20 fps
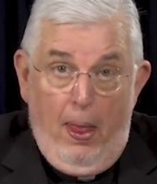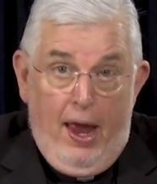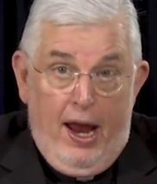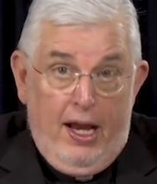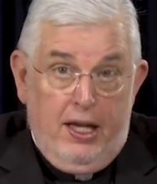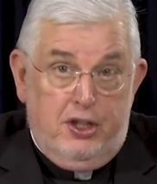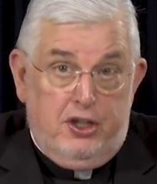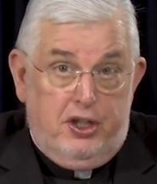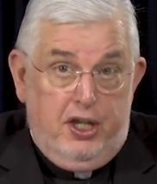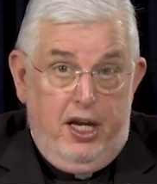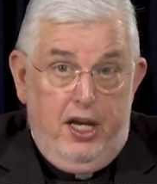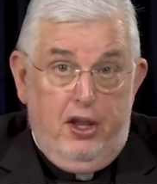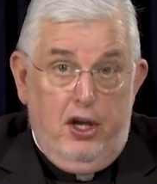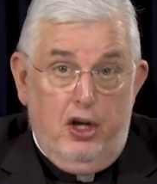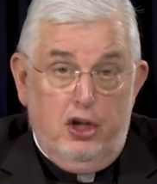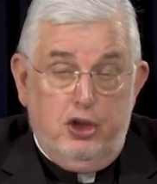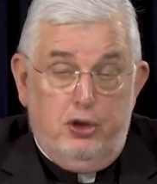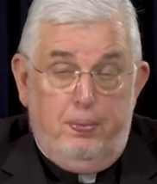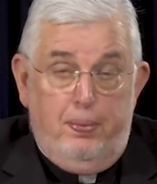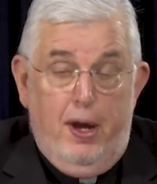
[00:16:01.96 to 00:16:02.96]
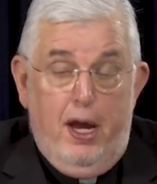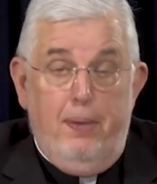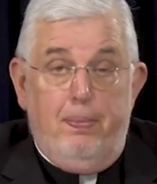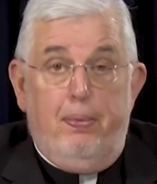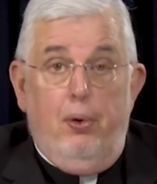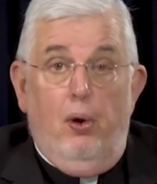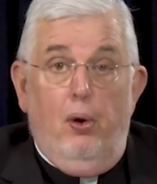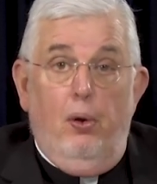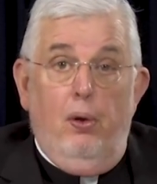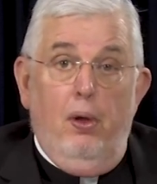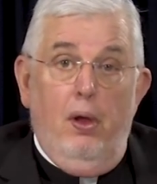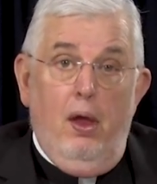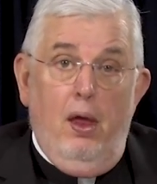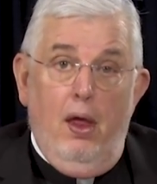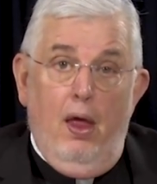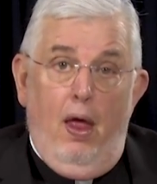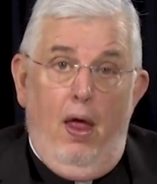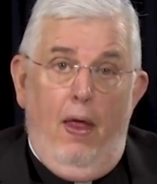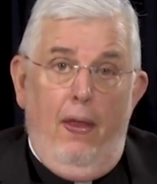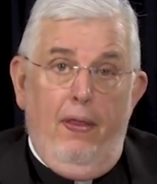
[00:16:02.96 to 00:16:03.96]
and see those people
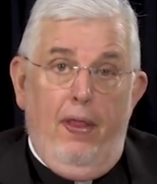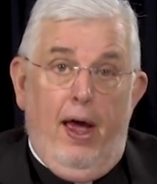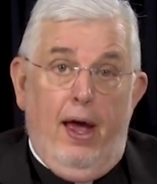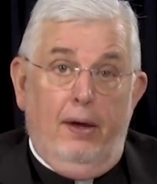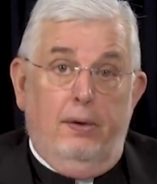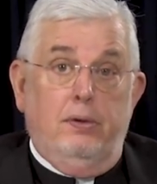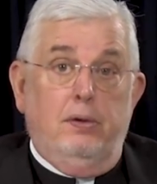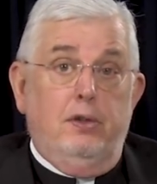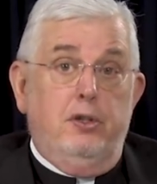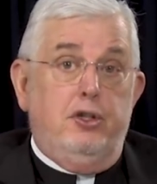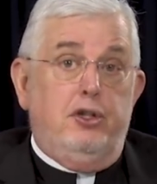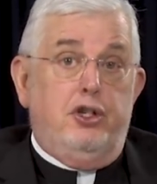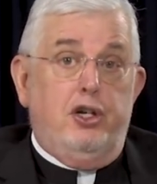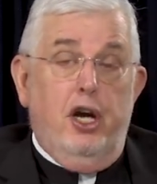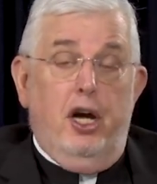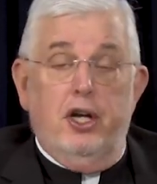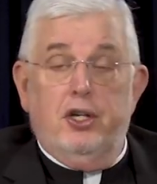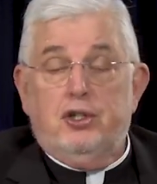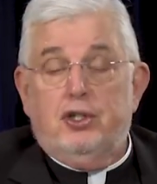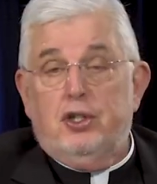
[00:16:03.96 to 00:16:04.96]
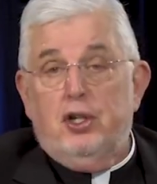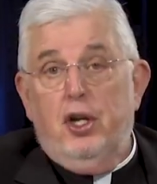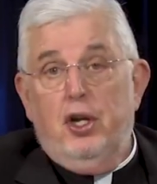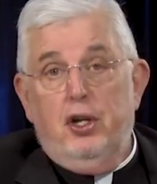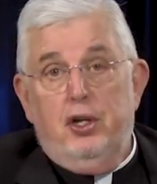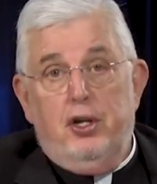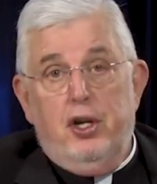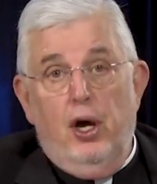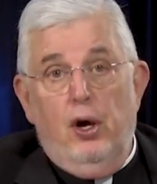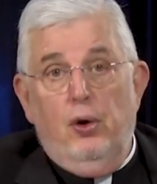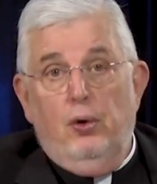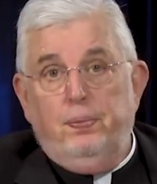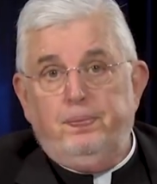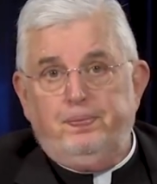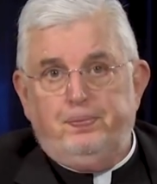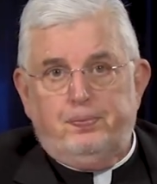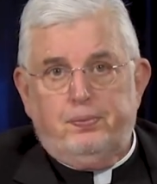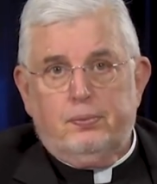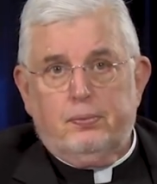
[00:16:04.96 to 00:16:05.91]
that just don't